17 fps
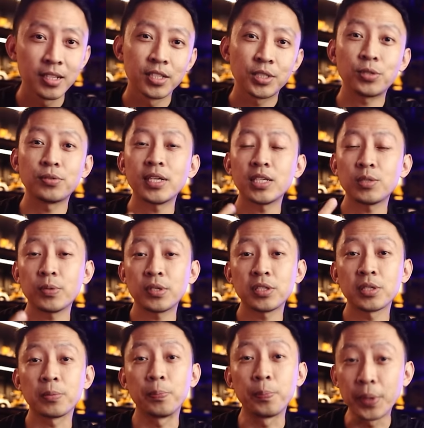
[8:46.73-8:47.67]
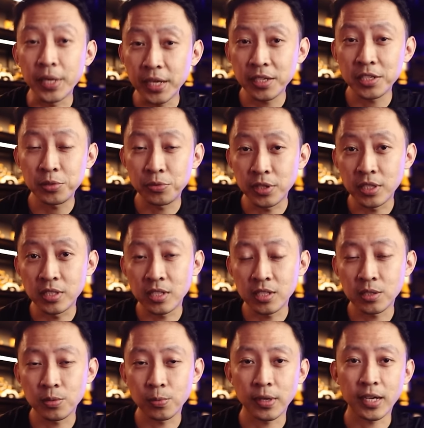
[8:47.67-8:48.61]
So that's one of the biggest
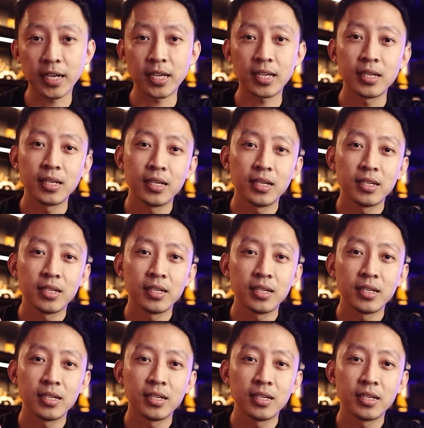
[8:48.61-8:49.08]
reasons why